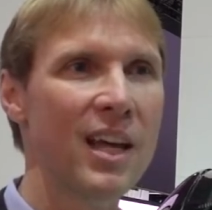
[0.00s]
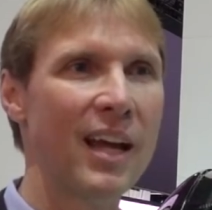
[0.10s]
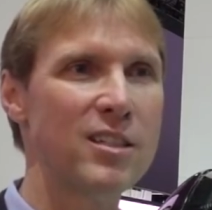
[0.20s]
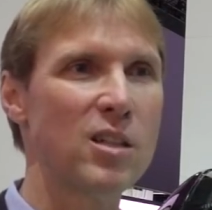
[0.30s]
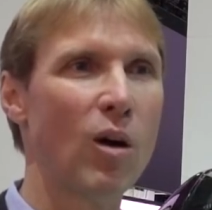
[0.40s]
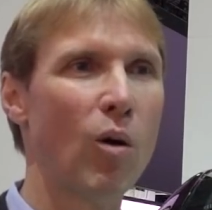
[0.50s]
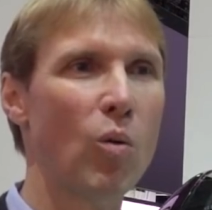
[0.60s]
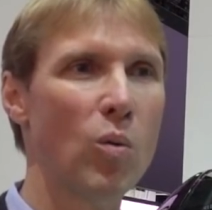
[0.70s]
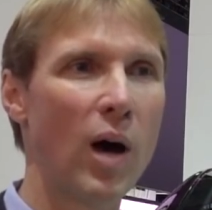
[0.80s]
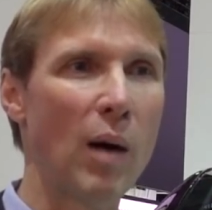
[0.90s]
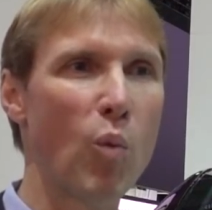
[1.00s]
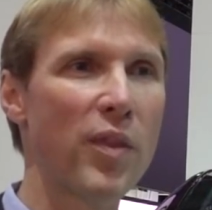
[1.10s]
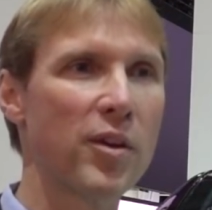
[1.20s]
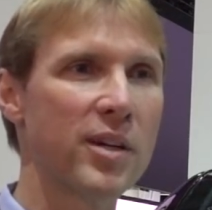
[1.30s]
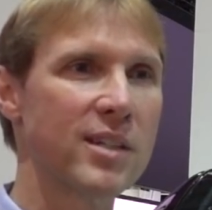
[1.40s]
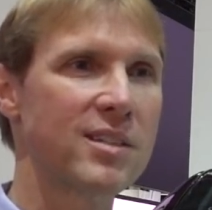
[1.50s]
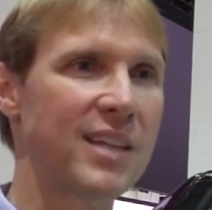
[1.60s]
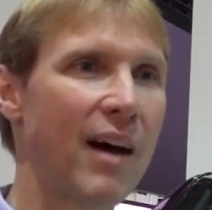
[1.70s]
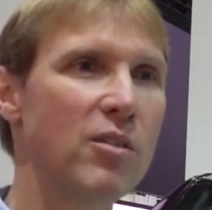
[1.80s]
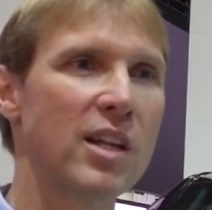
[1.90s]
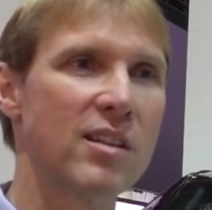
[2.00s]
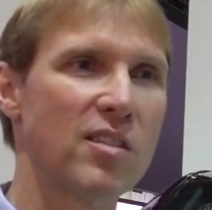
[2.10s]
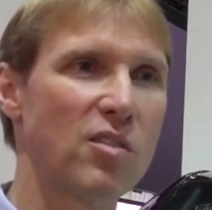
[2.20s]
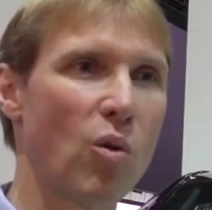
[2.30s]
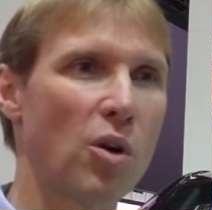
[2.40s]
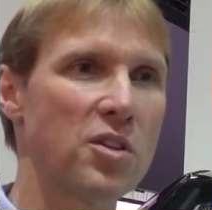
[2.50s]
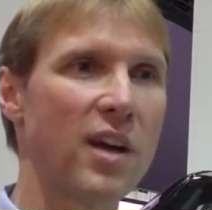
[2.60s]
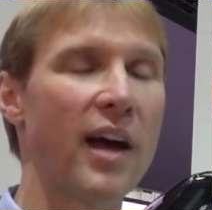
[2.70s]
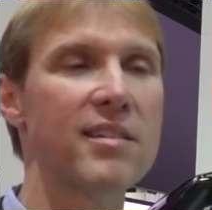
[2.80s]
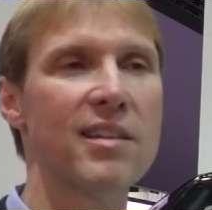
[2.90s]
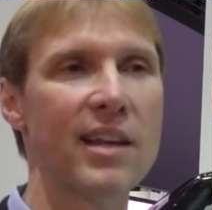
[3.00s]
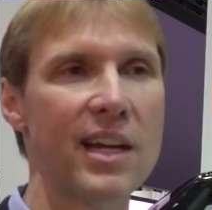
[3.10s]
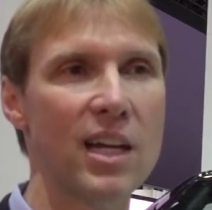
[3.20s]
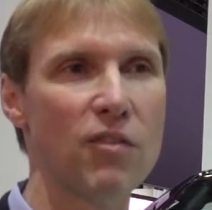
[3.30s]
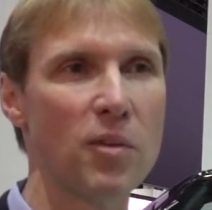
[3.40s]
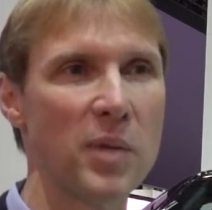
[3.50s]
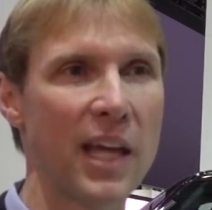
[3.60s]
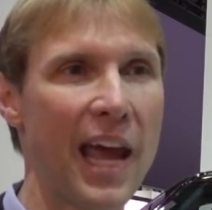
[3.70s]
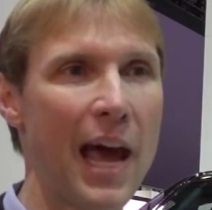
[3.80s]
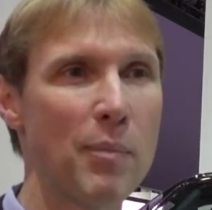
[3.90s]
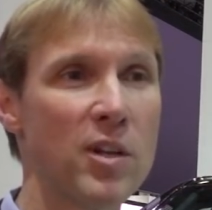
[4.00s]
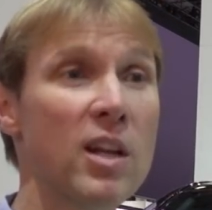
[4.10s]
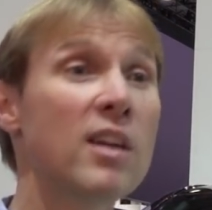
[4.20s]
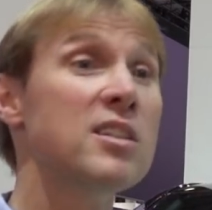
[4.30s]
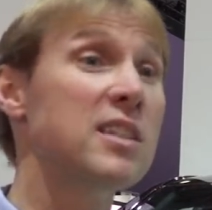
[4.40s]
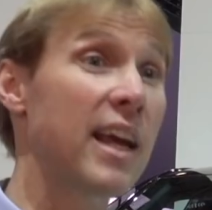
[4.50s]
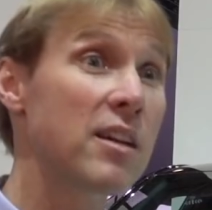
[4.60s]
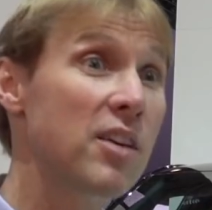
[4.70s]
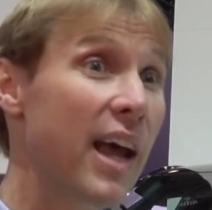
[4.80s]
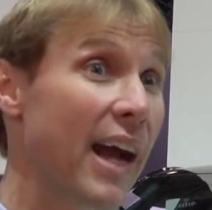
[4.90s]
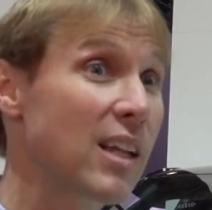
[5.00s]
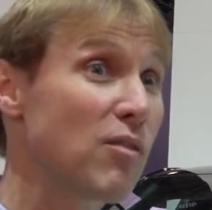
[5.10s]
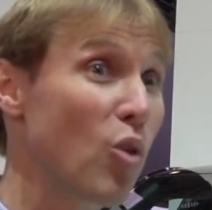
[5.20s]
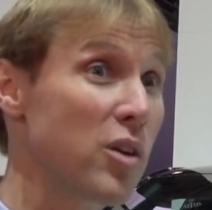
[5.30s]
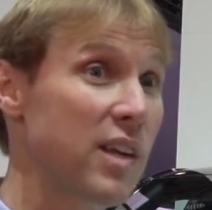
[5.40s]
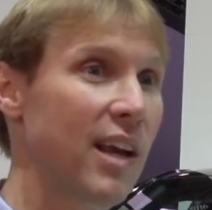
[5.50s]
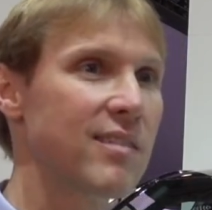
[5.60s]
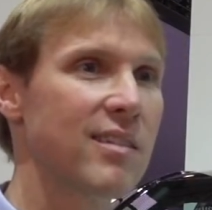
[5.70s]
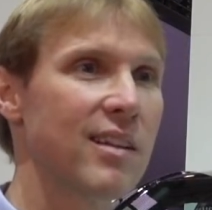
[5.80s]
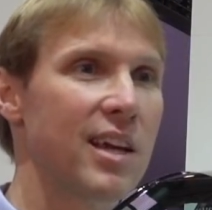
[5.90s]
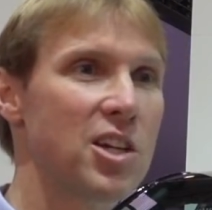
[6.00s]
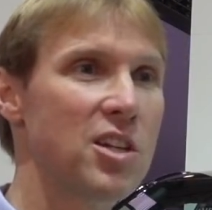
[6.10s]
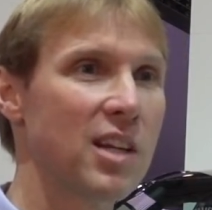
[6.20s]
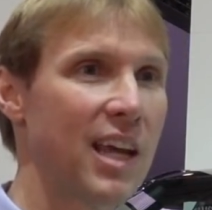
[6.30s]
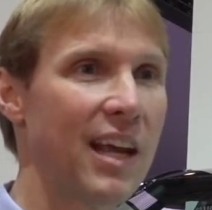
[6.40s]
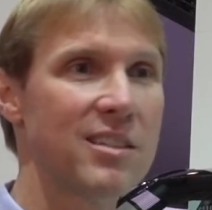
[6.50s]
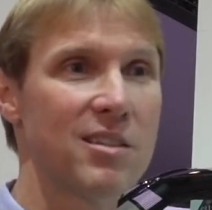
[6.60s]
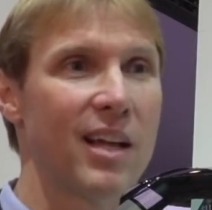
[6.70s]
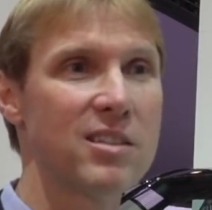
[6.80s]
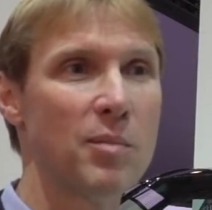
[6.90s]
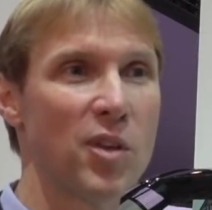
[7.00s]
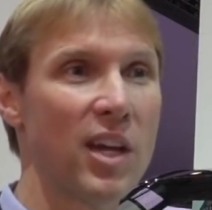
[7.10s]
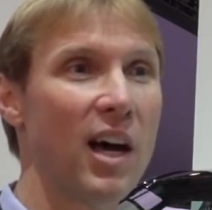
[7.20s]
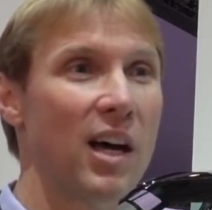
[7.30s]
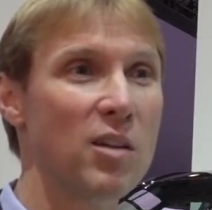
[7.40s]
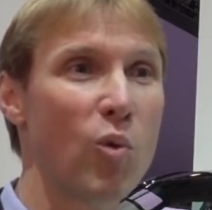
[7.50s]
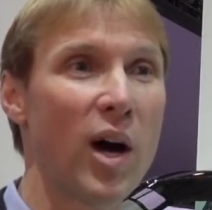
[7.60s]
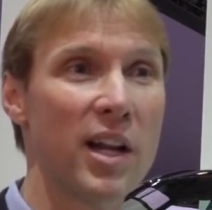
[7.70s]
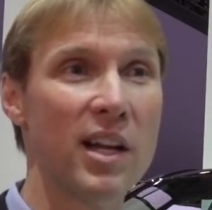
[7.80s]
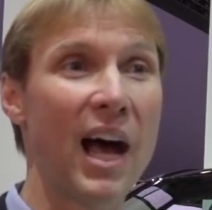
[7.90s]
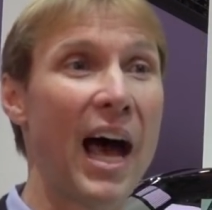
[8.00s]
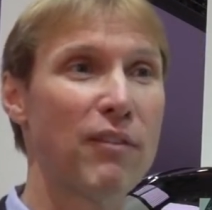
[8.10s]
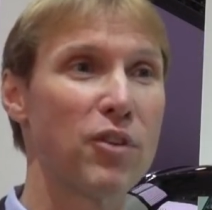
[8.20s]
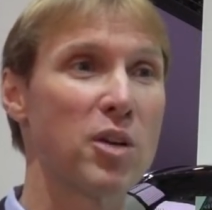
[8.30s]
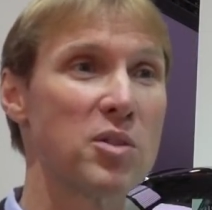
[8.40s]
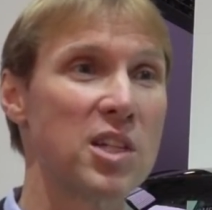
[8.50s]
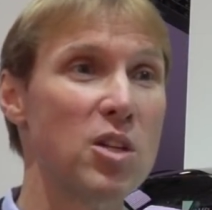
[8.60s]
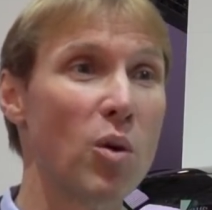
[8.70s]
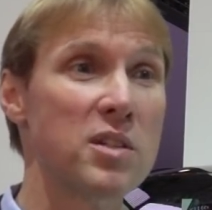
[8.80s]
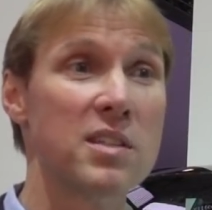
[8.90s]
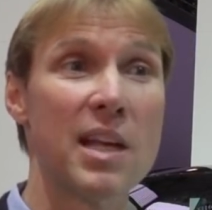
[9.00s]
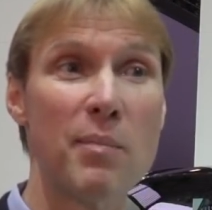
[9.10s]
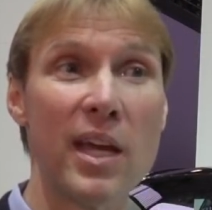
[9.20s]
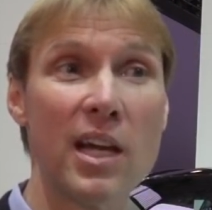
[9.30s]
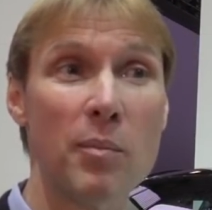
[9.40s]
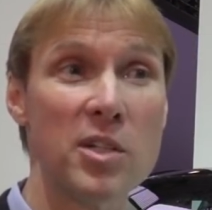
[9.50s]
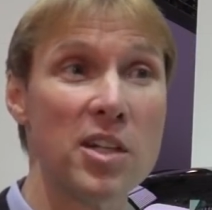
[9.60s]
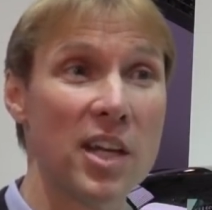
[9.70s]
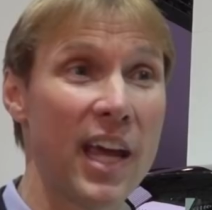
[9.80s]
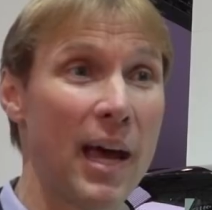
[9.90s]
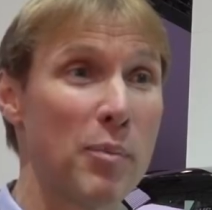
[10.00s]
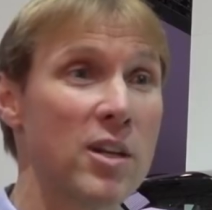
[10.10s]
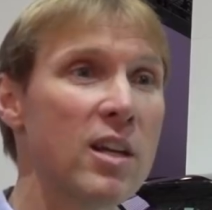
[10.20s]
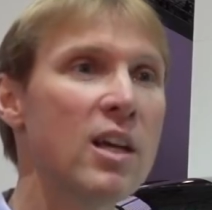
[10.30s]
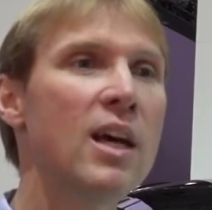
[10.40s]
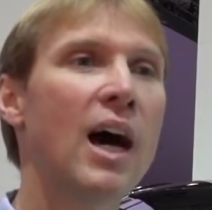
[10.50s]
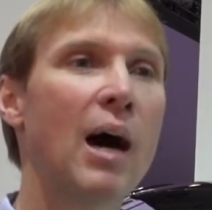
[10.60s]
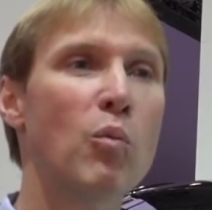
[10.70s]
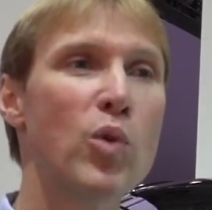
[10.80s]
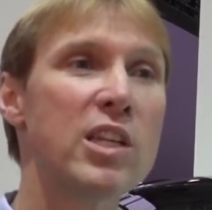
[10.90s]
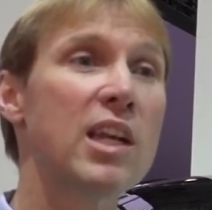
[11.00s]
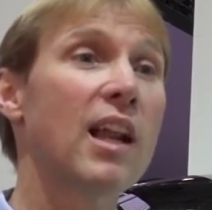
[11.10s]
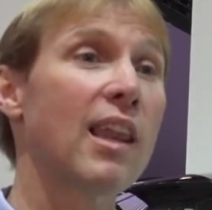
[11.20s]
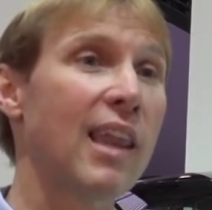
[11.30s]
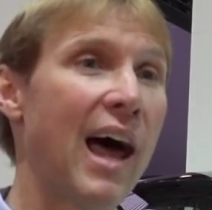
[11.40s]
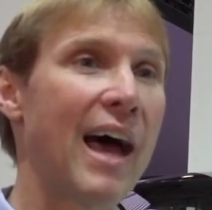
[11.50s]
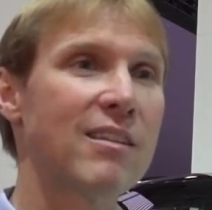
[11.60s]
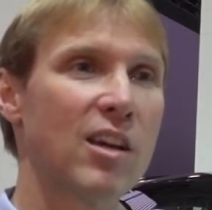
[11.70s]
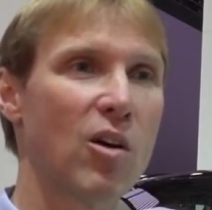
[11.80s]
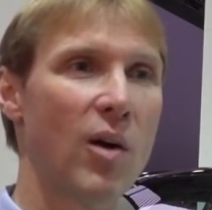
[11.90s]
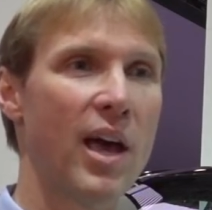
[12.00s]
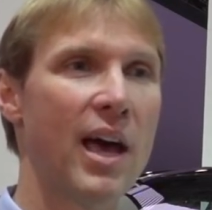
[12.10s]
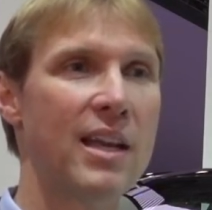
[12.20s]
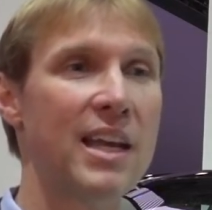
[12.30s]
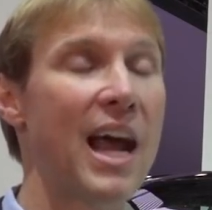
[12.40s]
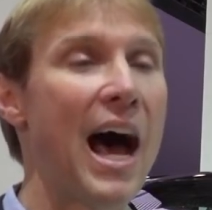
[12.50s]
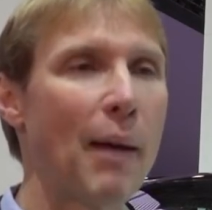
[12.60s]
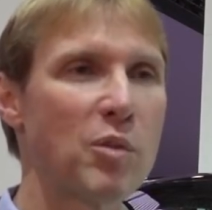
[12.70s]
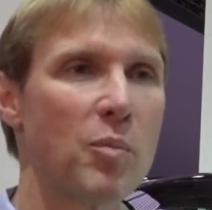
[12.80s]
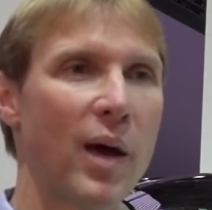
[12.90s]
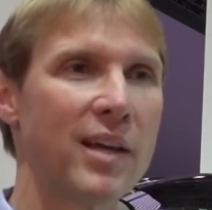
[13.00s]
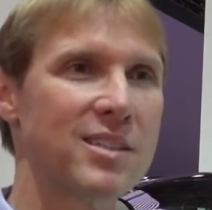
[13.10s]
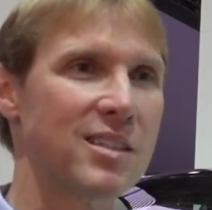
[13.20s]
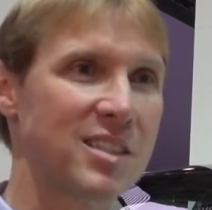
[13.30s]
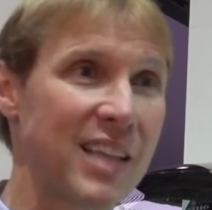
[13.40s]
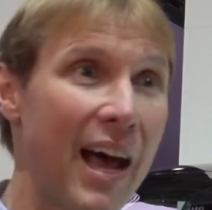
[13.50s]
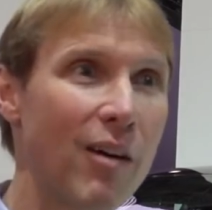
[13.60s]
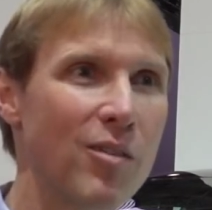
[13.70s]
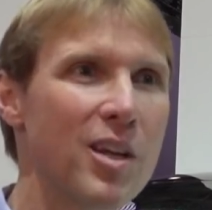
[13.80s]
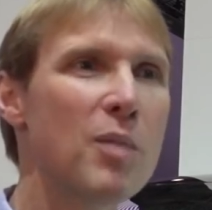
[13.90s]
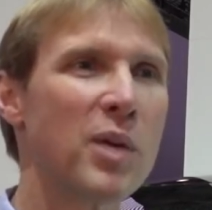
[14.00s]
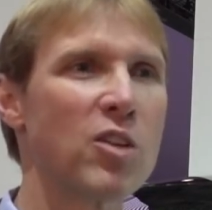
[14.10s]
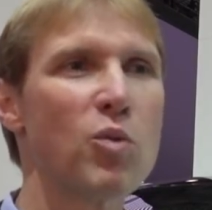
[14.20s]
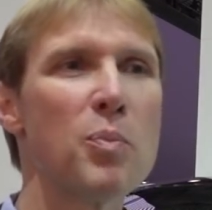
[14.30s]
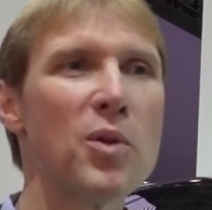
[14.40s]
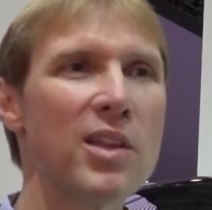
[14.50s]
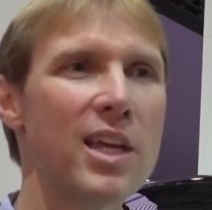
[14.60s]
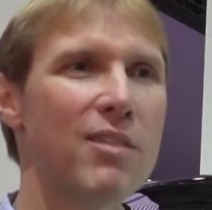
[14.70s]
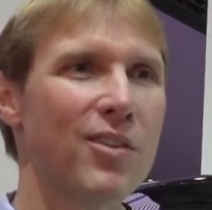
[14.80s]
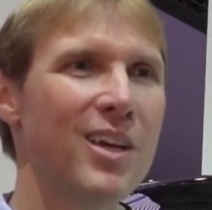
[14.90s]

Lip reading: And so whether it's sound at the source, isolating it from the cabin, standard active noise cancellation to cancel out some of the unwanted high frequency noises that may come into the cabin, we did a lot to go ahead and optimize the sound, because we believe